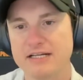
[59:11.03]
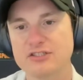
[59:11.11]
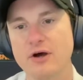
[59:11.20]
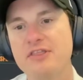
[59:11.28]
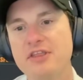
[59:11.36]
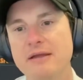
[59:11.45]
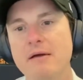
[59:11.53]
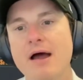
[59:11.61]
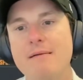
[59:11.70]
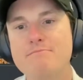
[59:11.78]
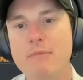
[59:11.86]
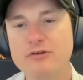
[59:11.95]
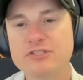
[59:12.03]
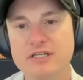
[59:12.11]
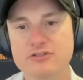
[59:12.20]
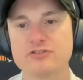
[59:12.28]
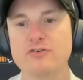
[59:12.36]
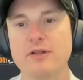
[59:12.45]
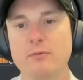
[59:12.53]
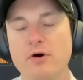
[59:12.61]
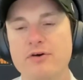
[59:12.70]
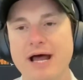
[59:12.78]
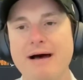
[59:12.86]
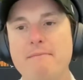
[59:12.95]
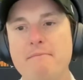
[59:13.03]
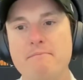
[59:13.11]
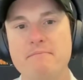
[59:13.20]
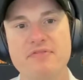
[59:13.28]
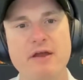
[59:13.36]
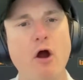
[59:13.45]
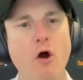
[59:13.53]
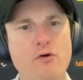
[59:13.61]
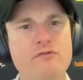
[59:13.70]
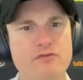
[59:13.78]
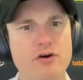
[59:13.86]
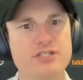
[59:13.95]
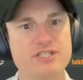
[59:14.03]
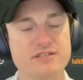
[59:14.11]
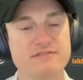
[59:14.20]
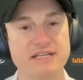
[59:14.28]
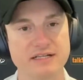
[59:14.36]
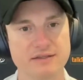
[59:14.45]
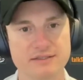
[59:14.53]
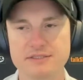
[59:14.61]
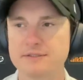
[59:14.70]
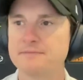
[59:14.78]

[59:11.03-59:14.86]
So I think most countries around the world are their own version of England.